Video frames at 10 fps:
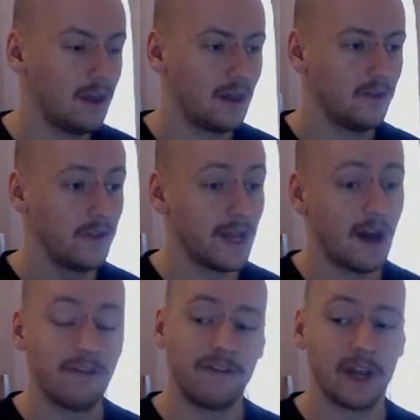The
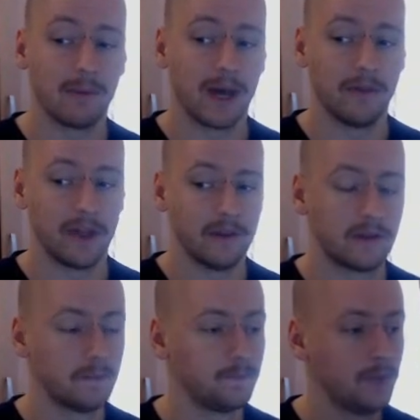other thing about
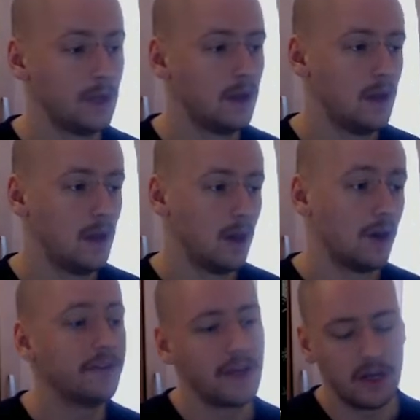this,
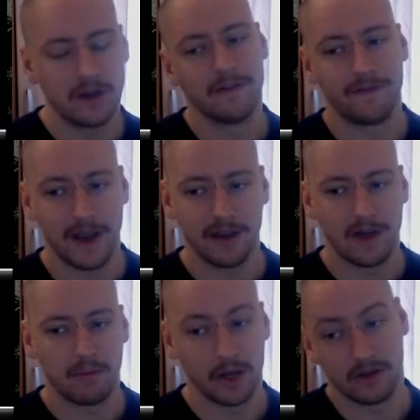obviously you can fake
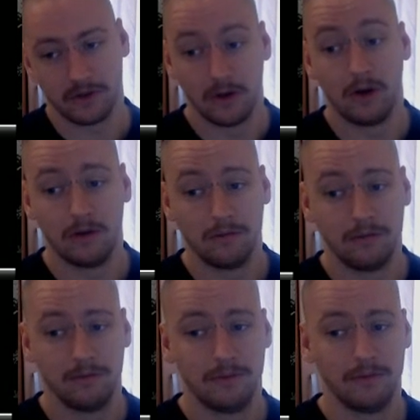that by just not
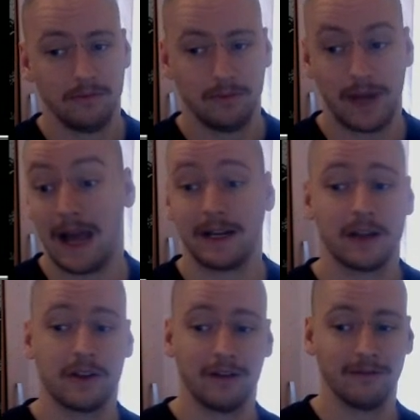air
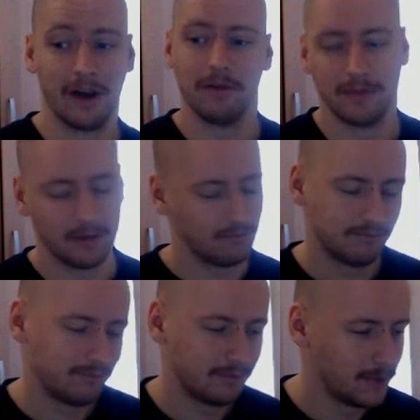dashing, right?
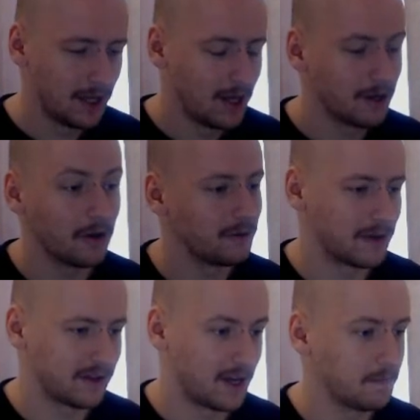Goes
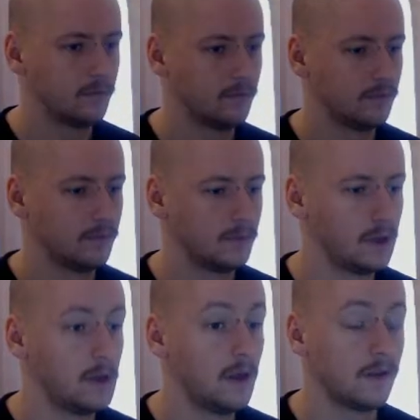without saying.
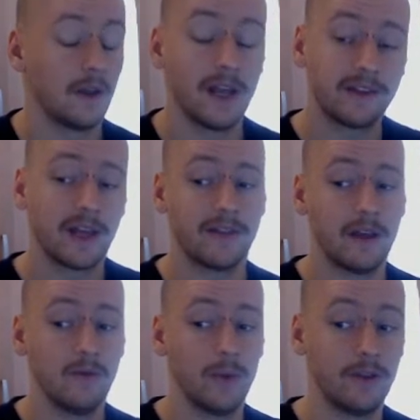So let's
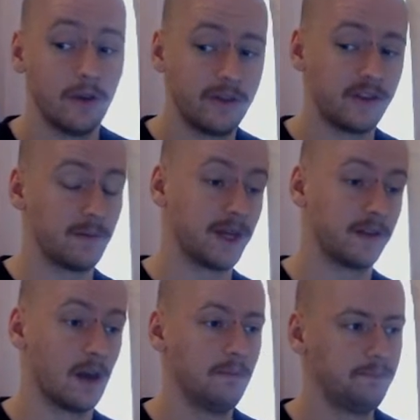say we do this mix
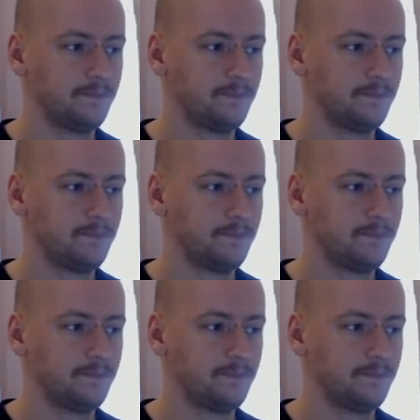up